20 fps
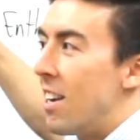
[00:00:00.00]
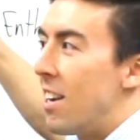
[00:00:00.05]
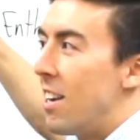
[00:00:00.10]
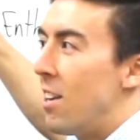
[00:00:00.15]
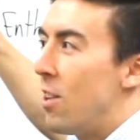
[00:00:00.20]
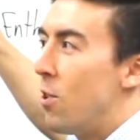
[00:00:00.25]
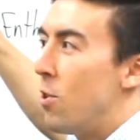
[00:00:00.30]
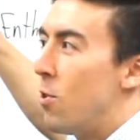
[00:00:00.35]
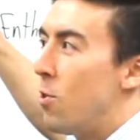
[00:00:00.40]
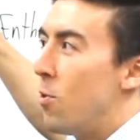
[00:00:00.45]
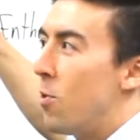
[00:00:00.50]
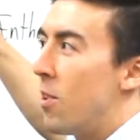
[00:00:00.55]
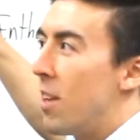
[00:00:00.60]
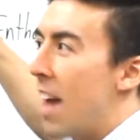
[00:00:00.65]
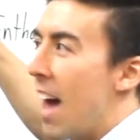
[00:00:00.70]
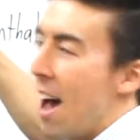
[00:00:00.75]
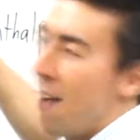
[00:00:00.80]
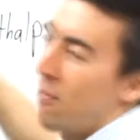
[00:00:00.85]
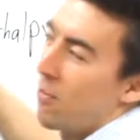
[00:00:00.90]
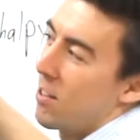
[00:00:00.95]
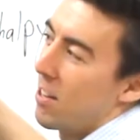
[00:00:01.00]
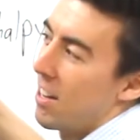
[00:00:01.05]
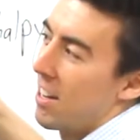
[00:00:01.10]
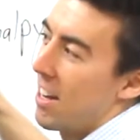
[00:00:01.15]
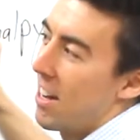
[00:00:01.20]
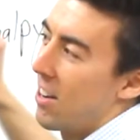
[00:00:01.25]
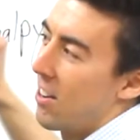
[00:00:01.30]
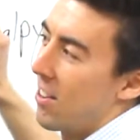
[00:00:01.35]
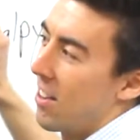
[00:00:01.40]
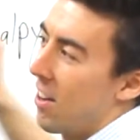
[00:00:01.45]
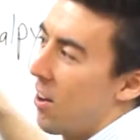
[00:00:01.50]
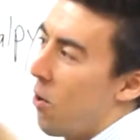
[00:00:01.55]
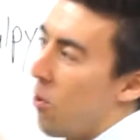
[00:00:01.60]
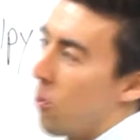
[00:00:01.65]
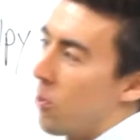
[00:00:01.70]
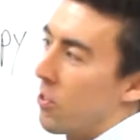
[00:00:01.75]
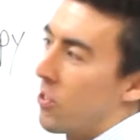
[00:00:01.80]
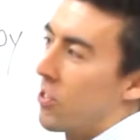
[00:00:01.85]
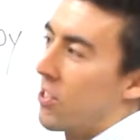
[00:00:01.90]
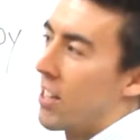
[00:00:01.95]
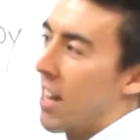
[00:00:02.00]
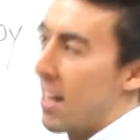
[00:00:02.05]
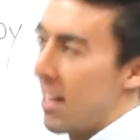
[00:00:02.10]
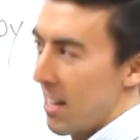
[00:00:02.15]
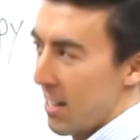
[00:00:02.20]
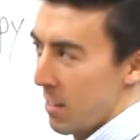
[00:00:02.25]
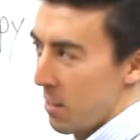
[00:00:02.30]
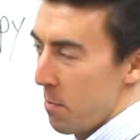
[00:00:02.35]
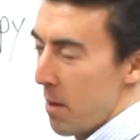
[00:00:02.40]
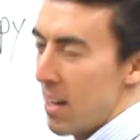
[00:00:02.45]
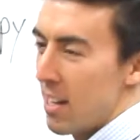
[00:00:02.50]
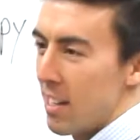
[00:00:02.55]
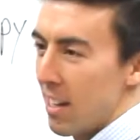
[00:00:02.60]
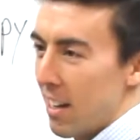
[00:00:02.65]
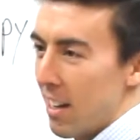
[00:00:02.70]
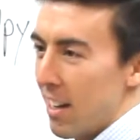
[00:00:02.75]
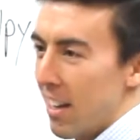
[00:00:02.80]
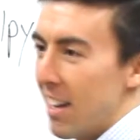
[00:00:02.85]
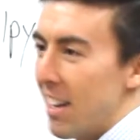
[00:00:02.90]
You would have to hear the whole sentence, basically.